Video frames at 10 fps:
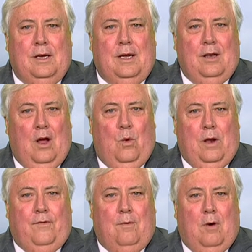no
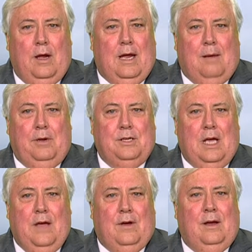one from my company has
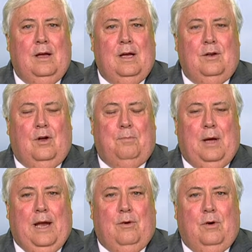ever not
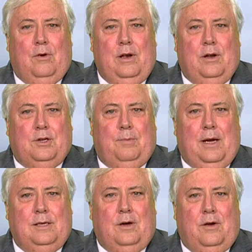paid or agreed not to
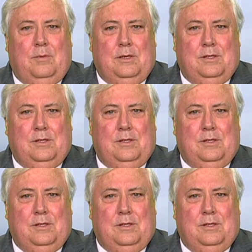pay entitlements.